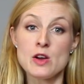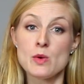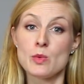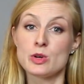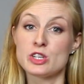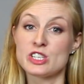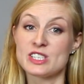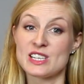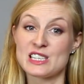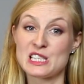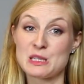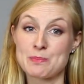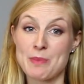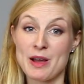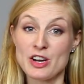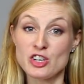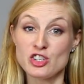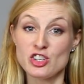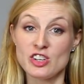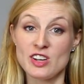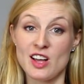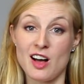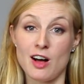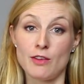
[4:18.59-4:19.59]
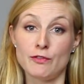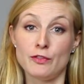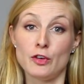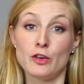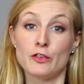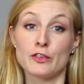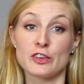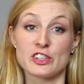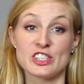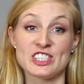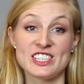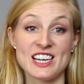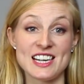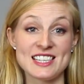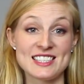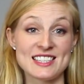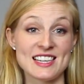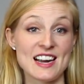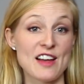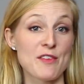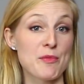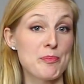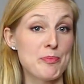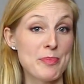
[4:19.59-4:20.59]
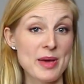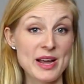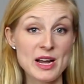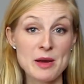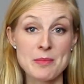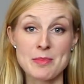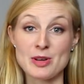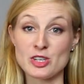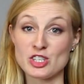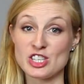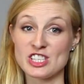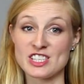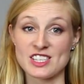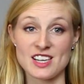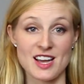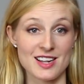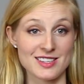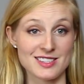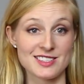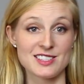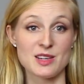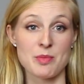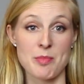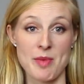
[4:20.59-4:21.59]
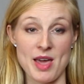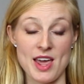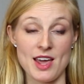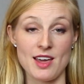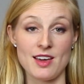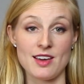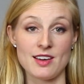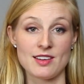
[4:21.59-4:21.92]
which is especially helpful for states that have big emissions cuts to make.